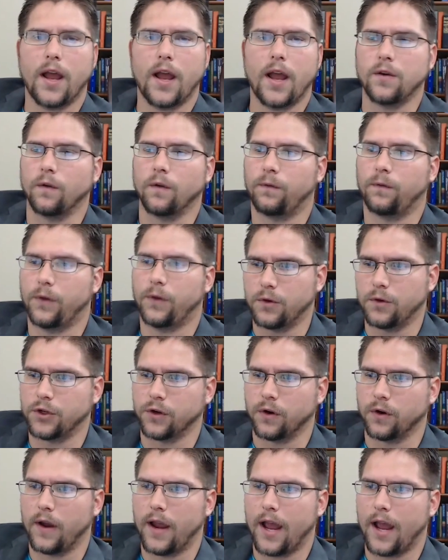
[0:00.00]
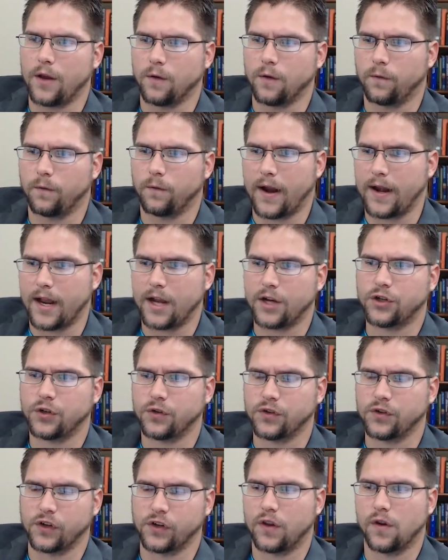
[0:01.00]
and your future and your
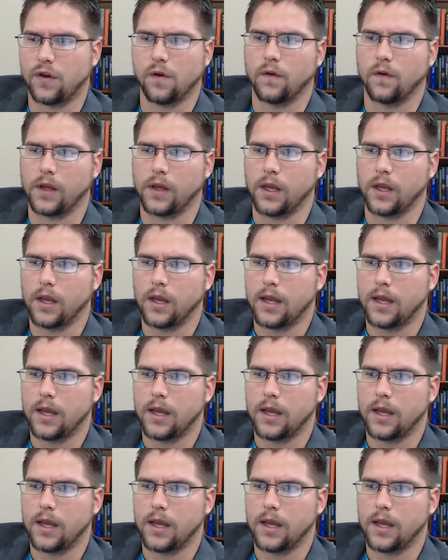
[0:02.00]
financial security.